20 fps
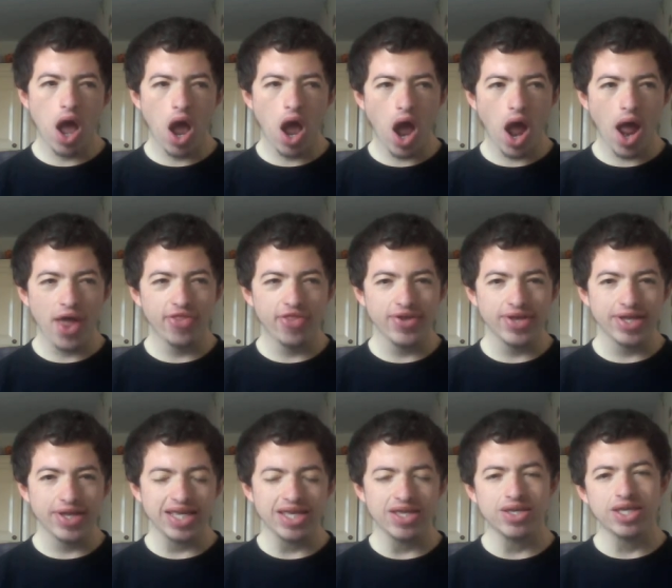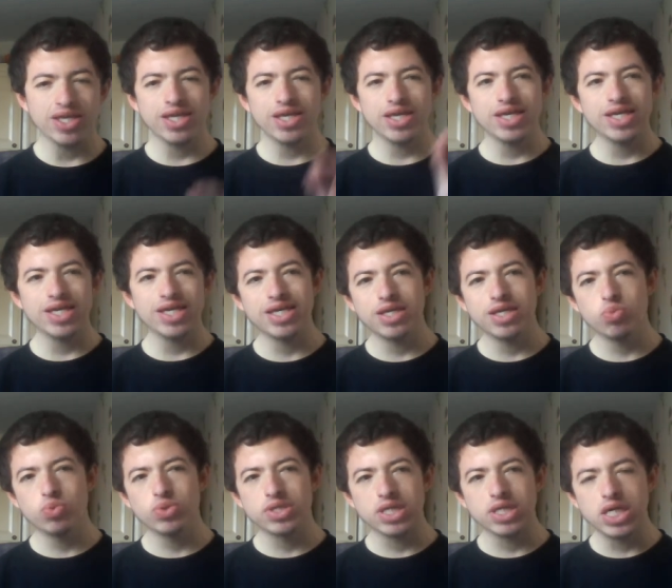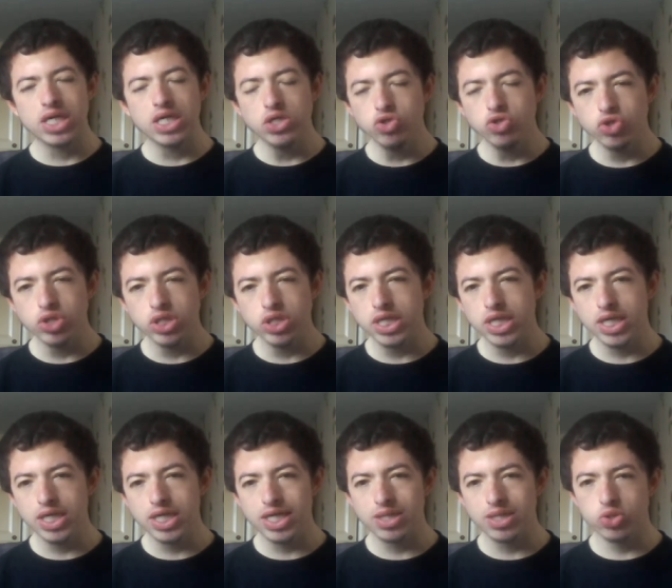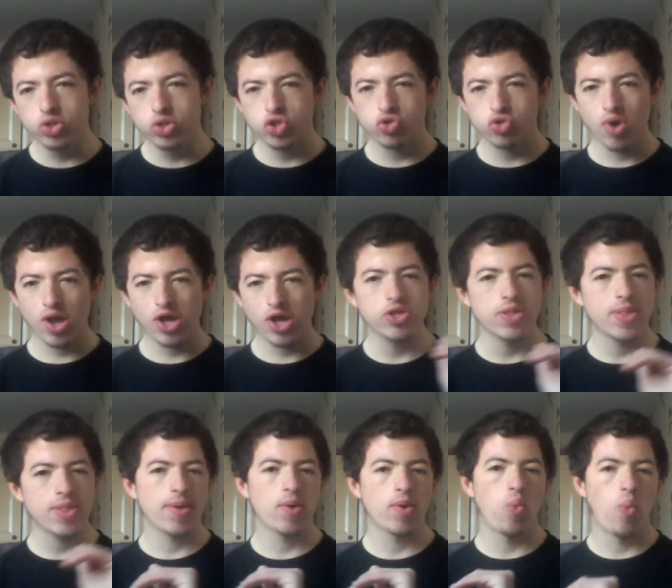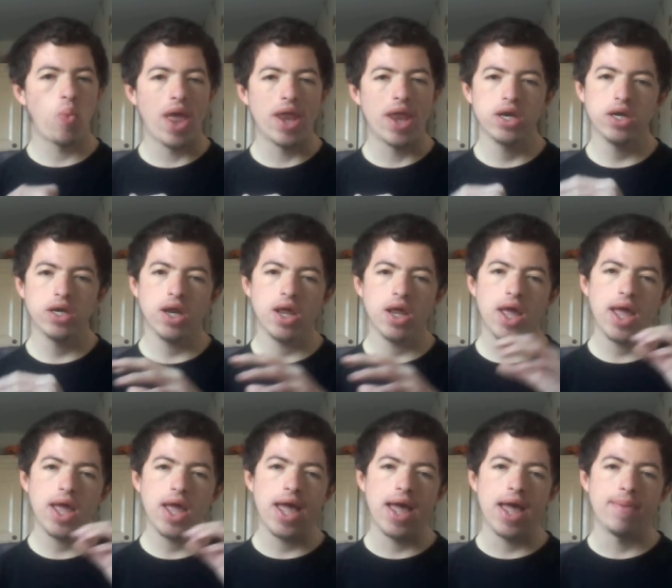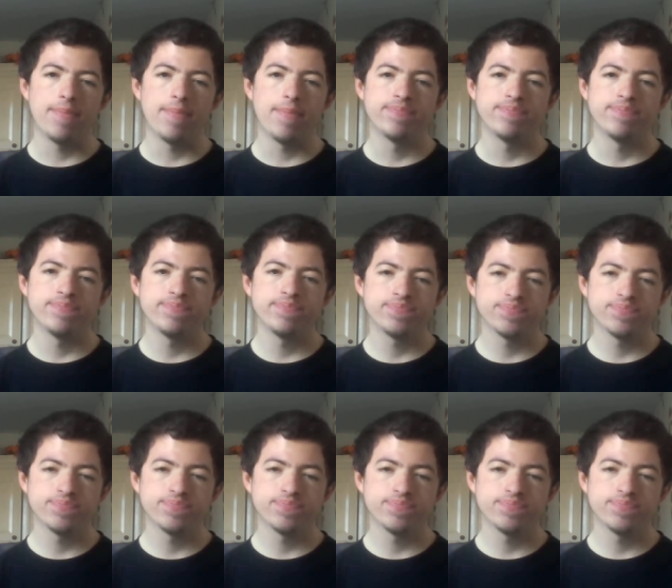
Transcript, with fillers: I think it was interesting in the direction they went um,